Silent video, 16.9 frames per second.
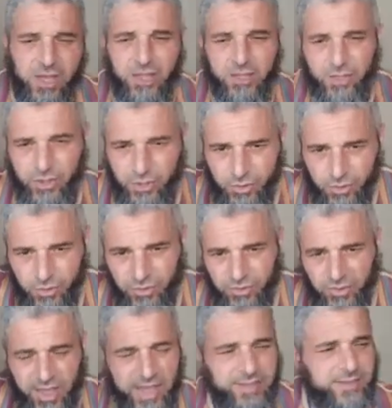the
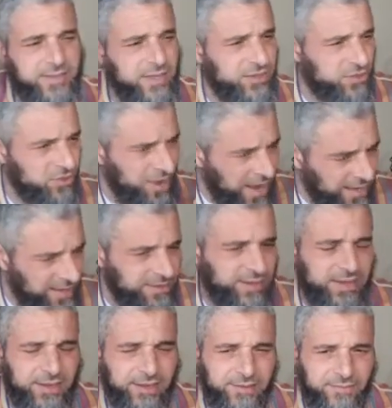youth and
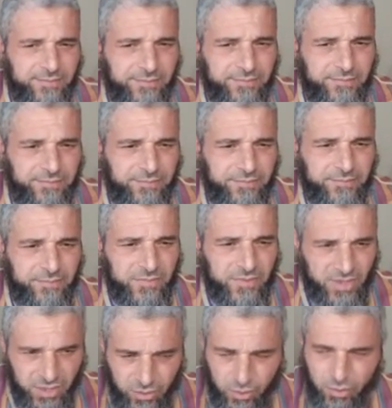sexuality,
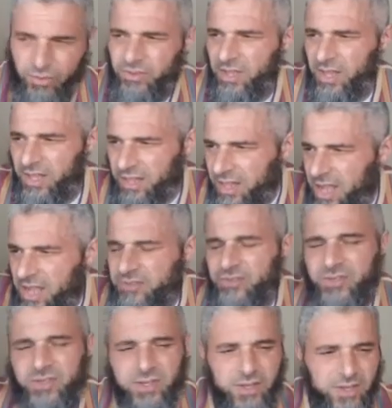the youth and
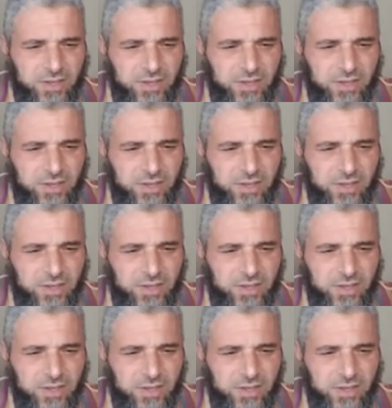lust.